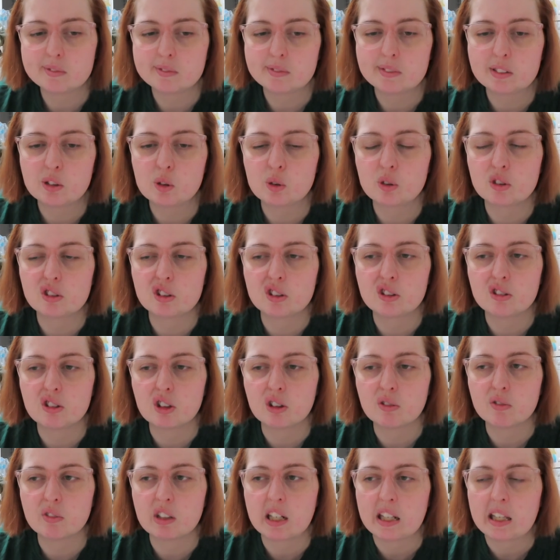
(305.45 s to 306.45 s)
and also
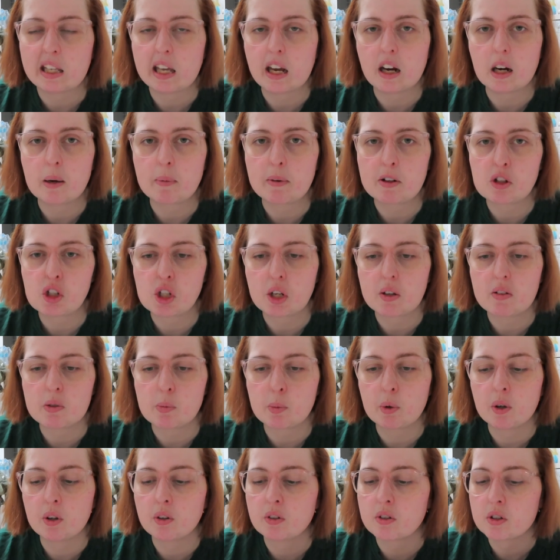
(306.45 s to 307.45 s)
don't really care about James
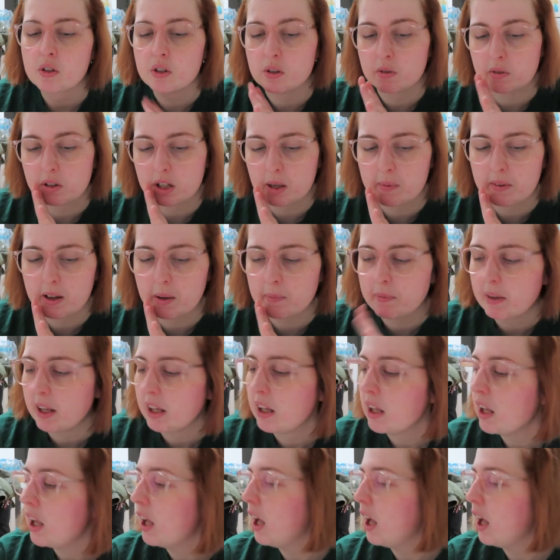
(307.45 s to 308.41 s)
Bond, don't come at me.